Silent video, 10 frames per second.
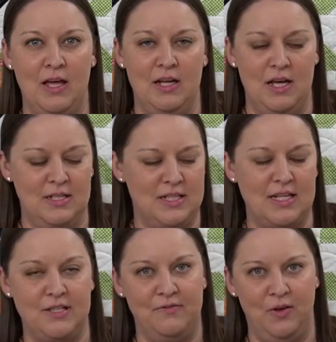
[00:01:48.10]
in
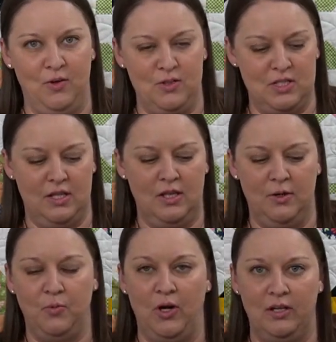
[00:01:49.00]
Daisy Filled,
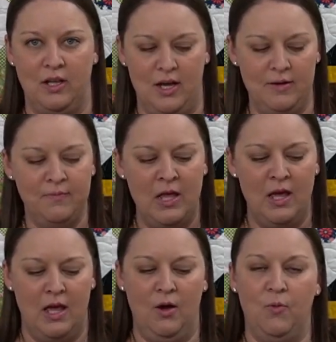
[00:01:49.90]
the print line.
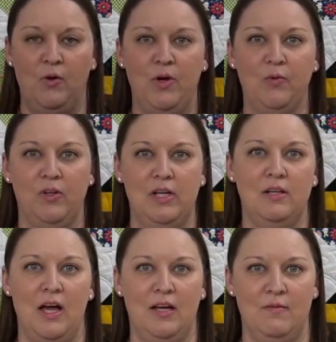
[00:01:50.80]
And what we really
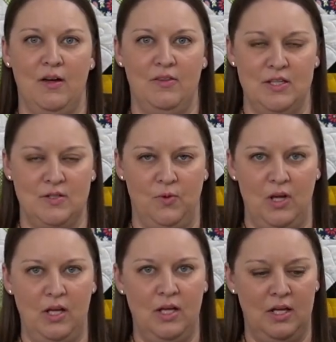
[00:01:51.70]
like about this
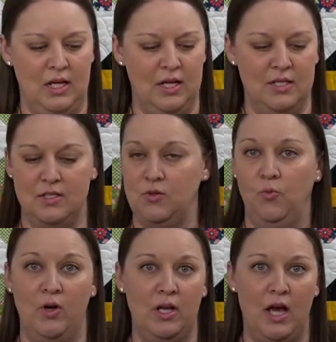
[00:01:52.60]
one is,
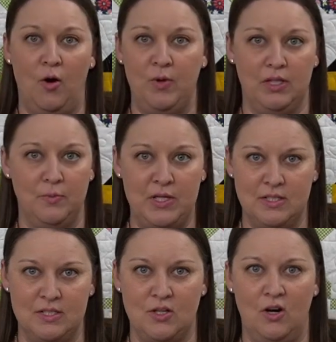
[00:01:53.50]
one, how big the
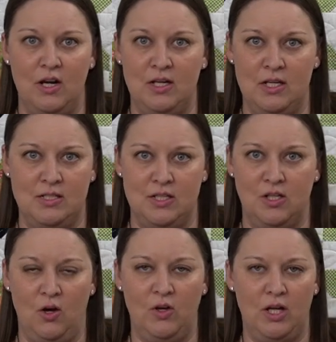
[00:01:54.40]
pieces are and easy to
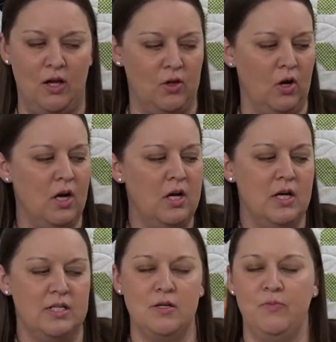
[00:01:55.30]
go together.
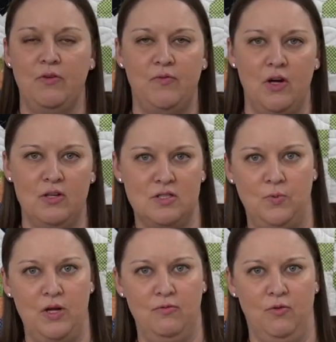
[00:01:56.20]
It's something very
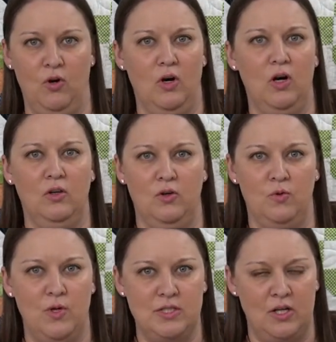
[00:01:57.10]
sweet for
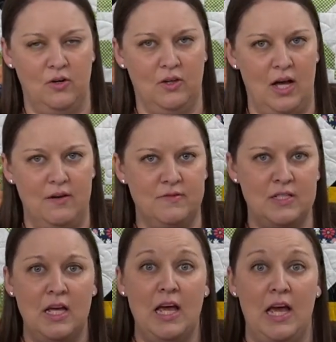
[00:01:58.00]
little ones in our
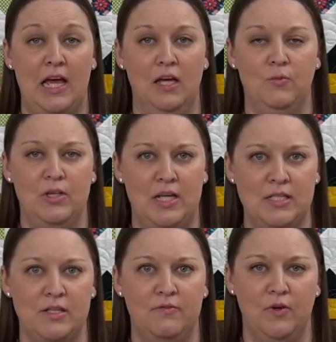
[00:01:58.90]
lives. And with Daisy